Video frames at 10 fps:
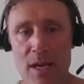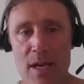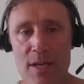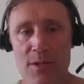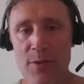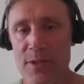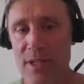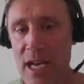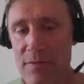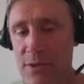So there's
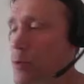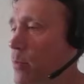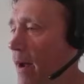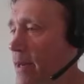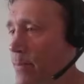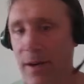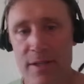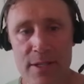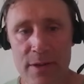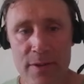kind of 2 body
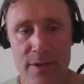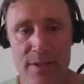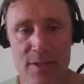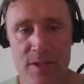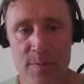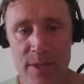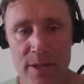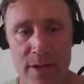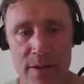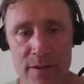parts here. There's the
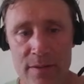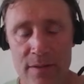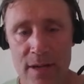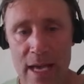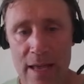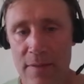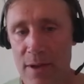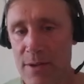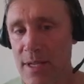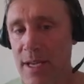spear and
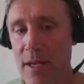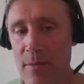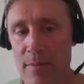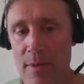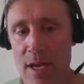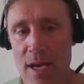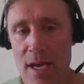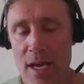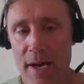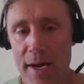there's him.
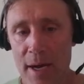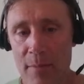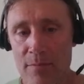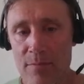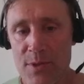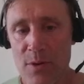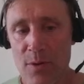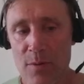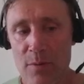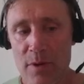
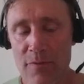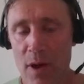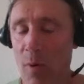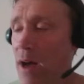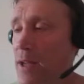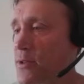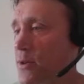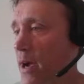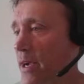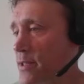So if I want
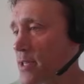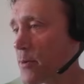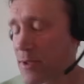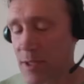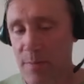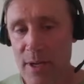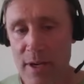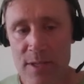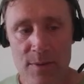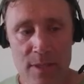to, I could start with the spear. It
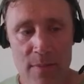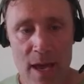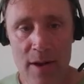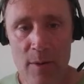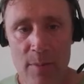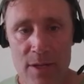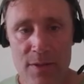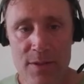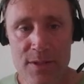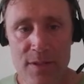doesn't really matter, but you
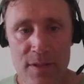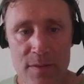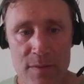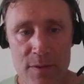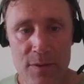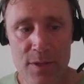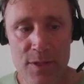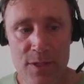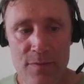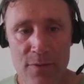can
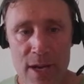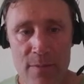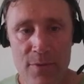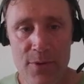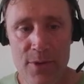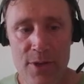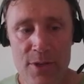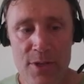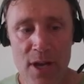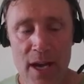just frame through your
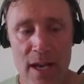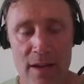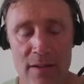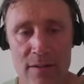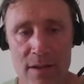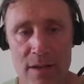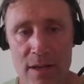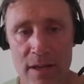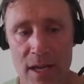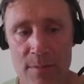shot.
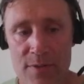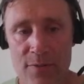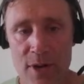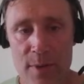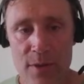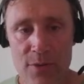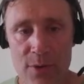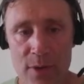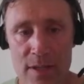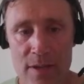Like I'm just framing through it,